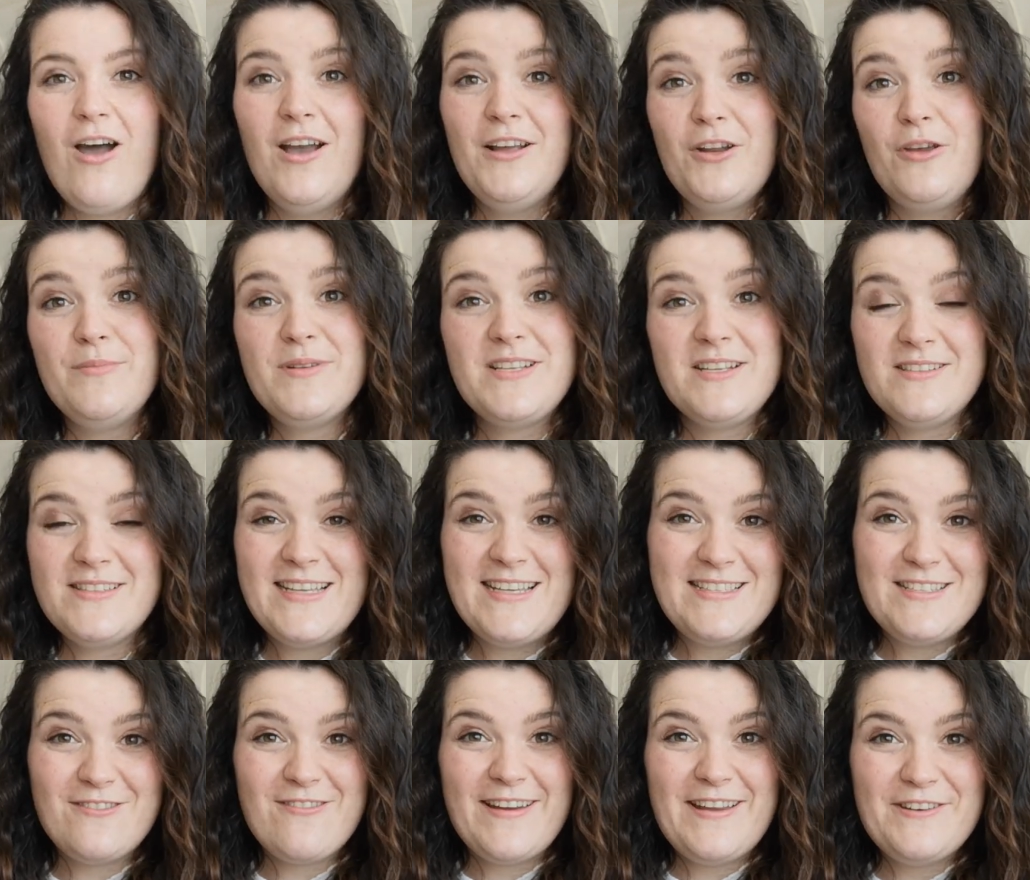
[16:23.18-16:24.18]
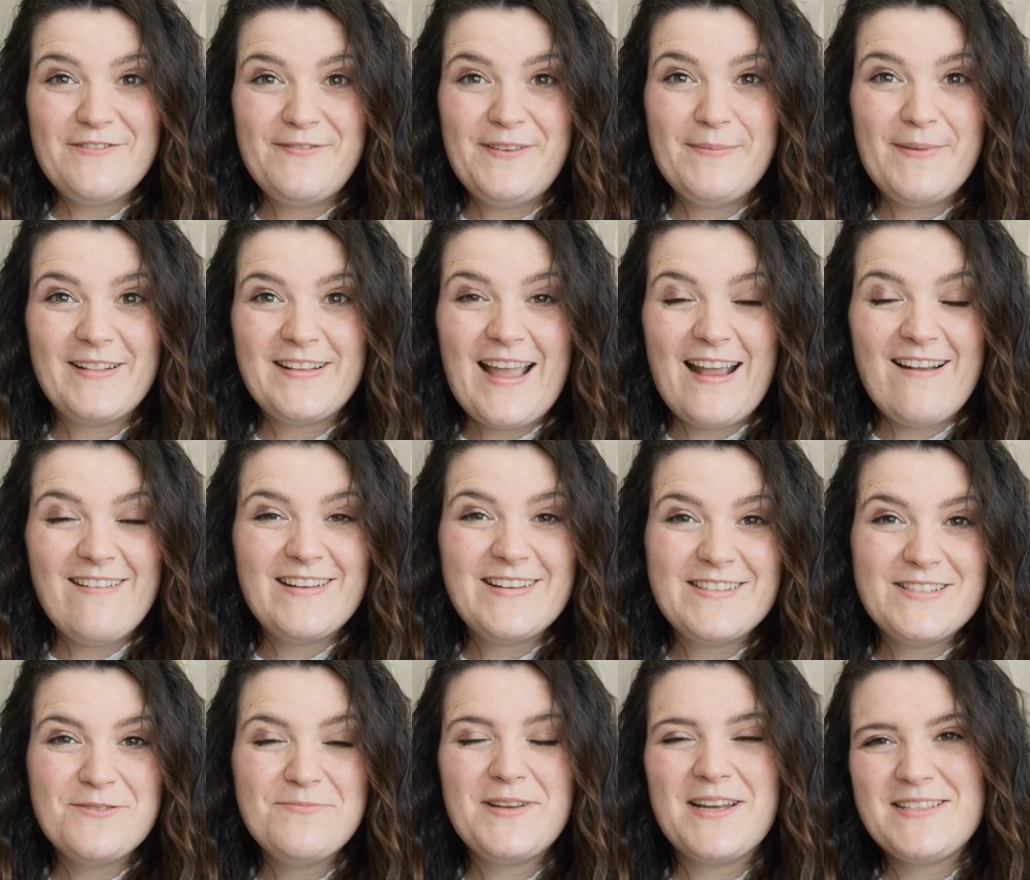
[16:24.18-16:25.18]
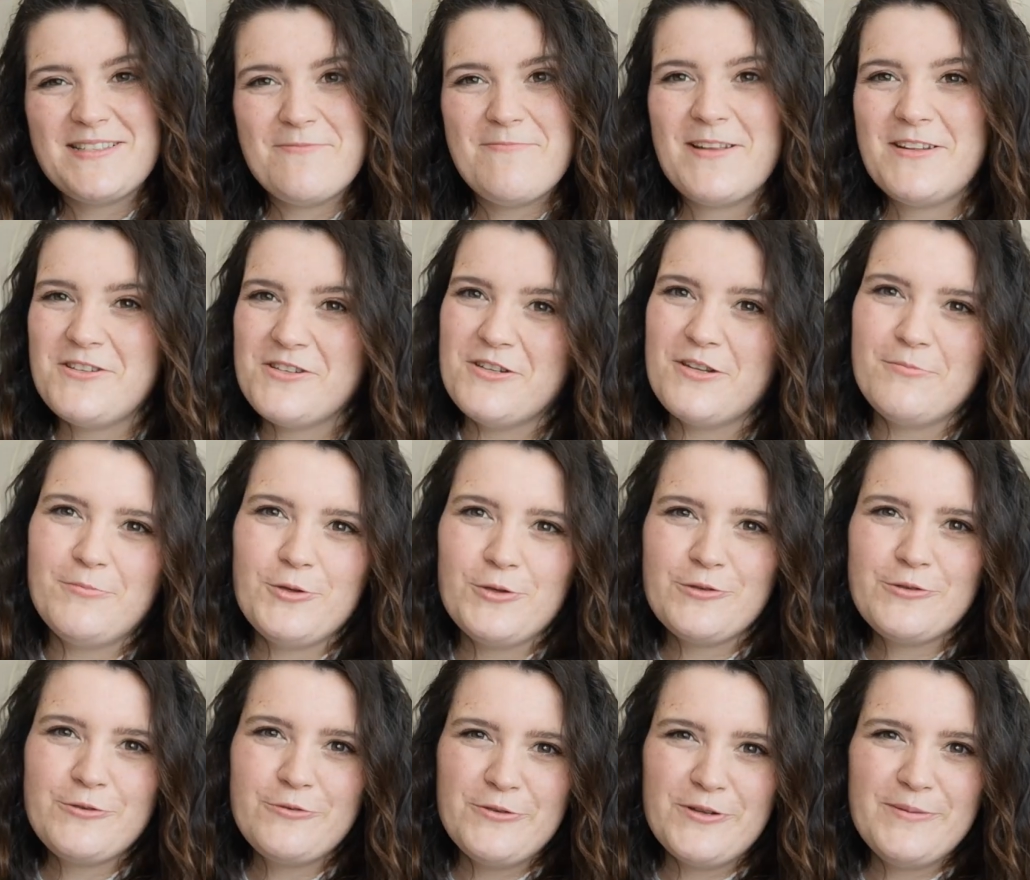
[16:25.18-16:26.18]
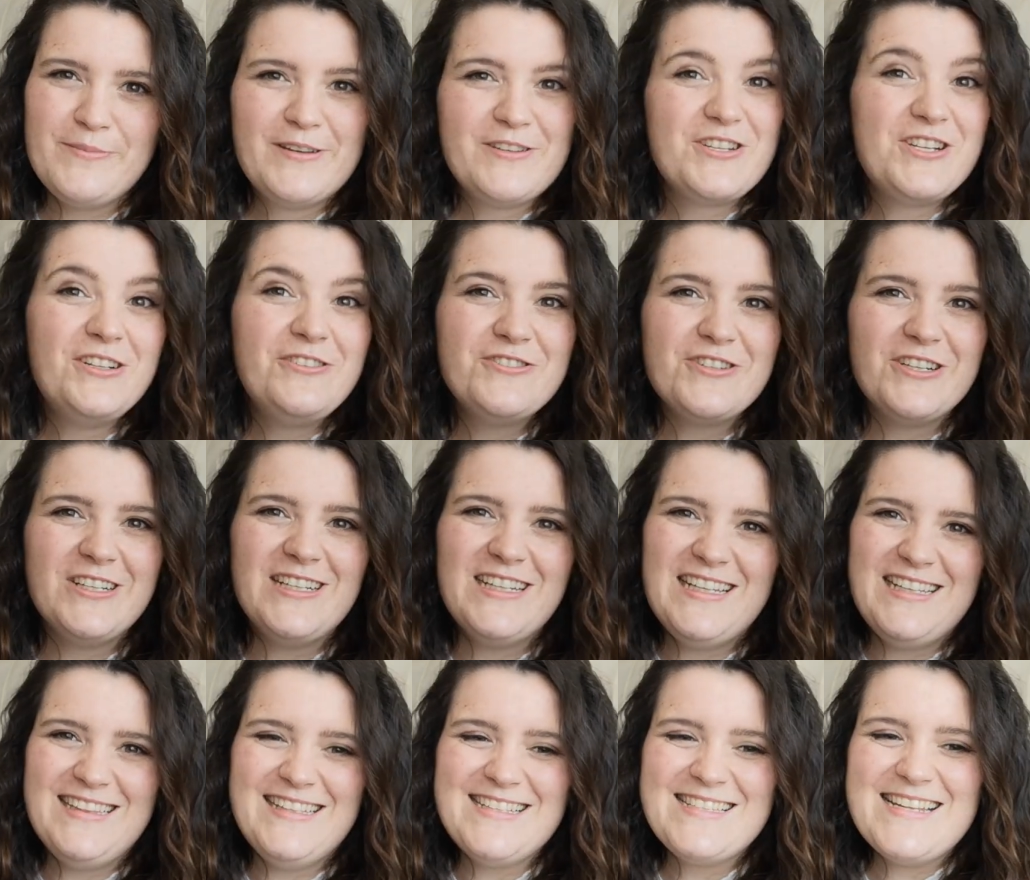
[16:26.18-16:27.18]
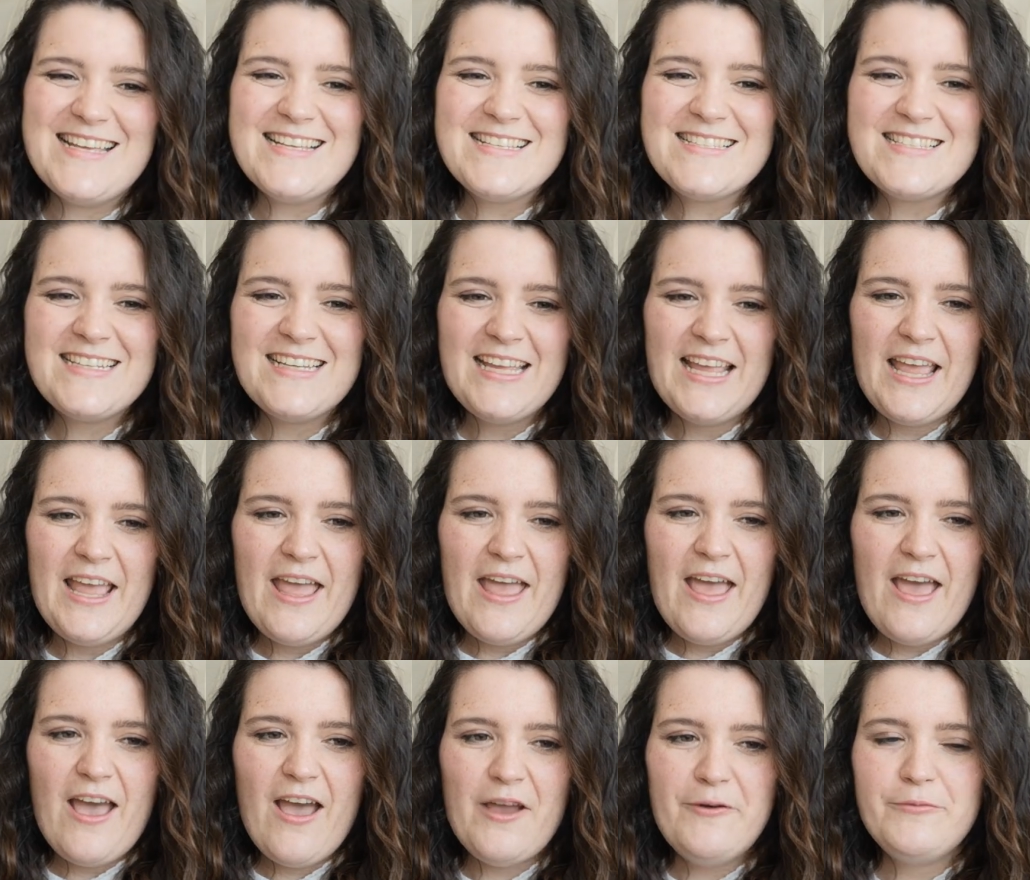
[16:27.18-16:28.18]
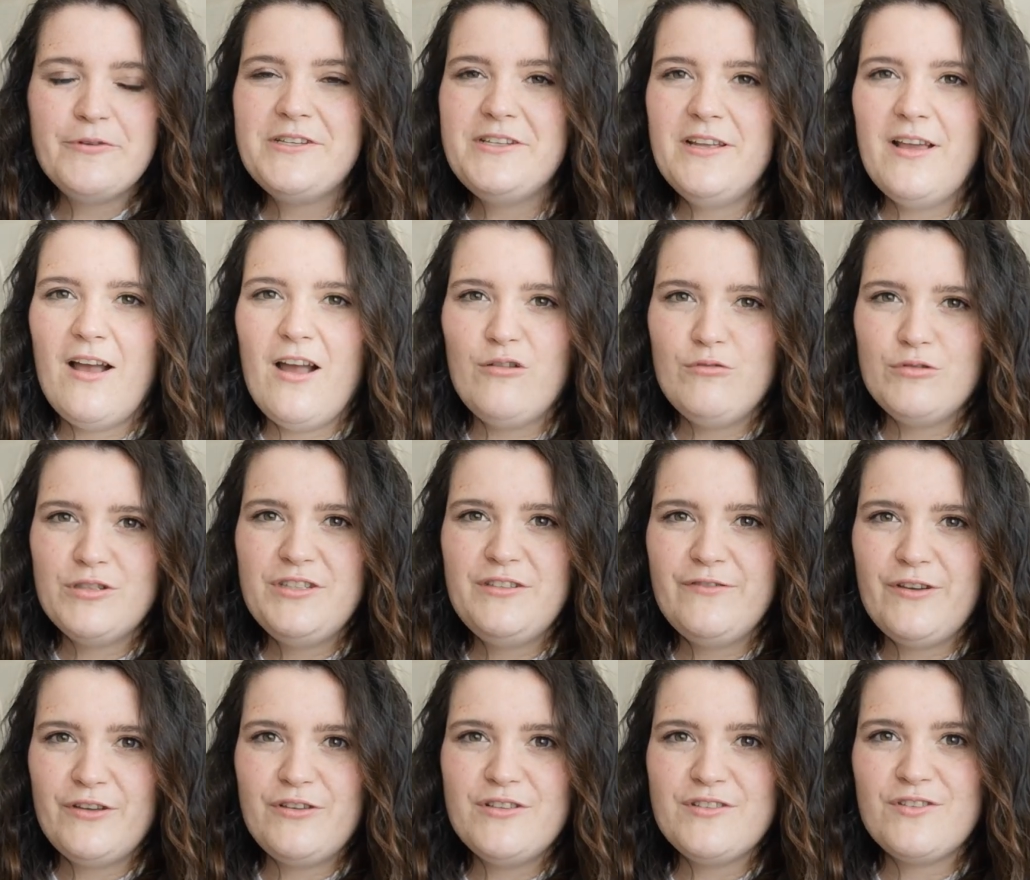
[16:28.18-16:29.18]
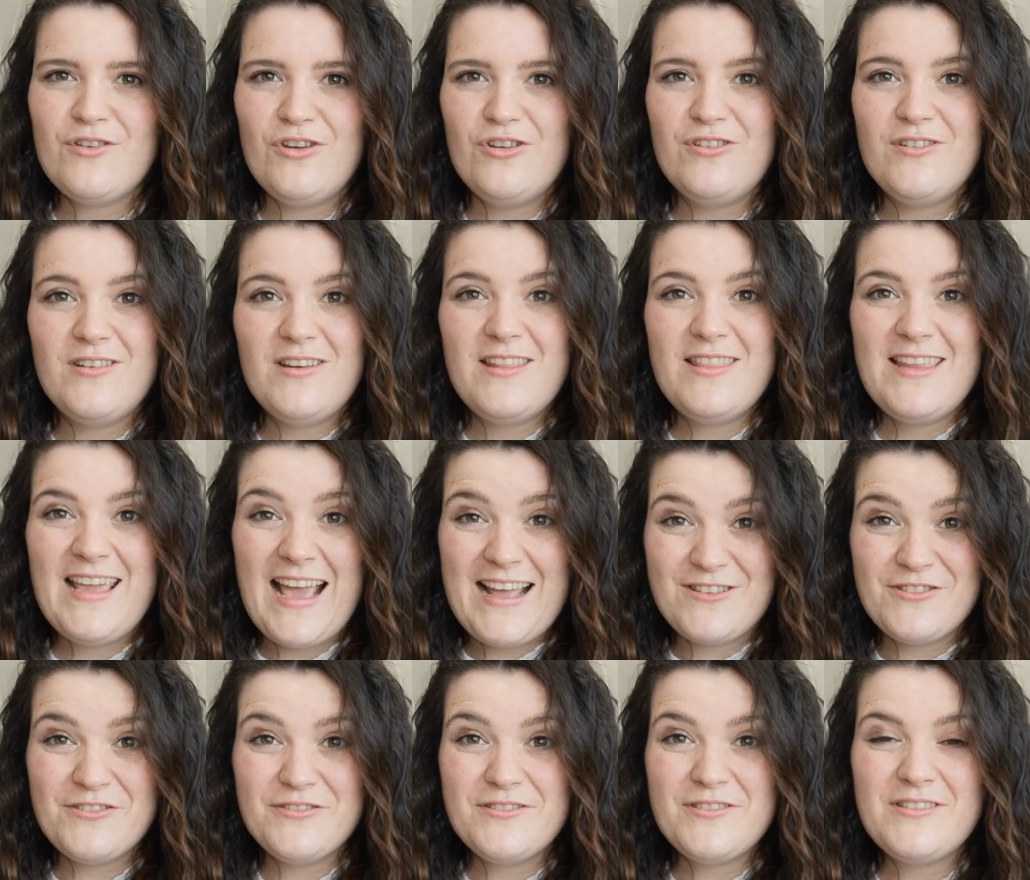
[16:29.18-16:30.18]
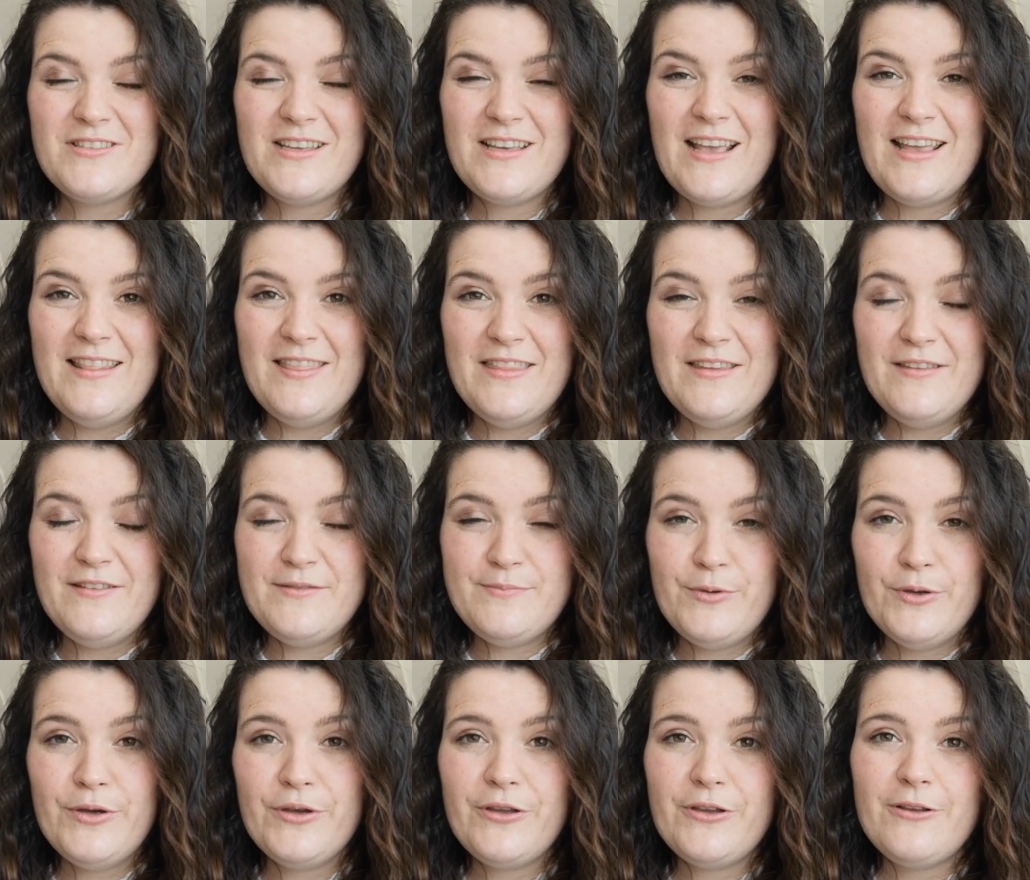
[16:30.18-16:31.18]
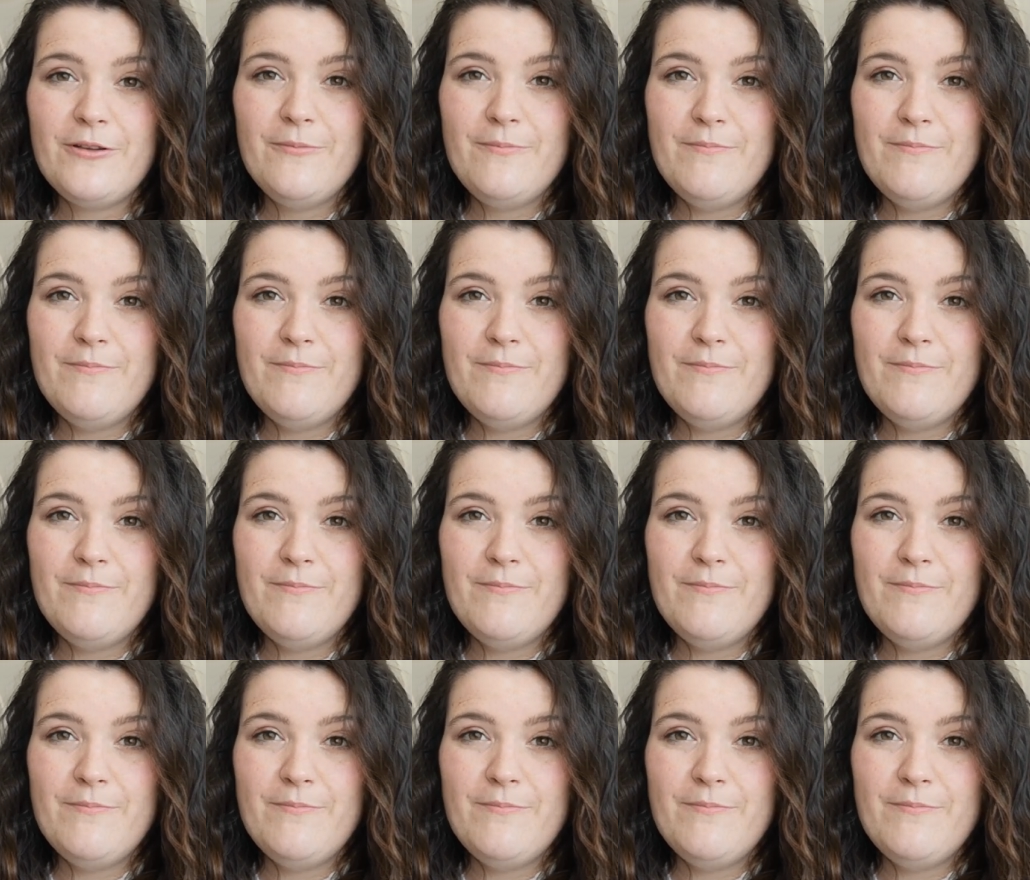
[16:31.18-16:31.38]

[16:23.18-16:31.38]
I know Matilda is a great female character, but as I mentioned, I'm not talking about children in this list. I wanted to focus on the adult in this book,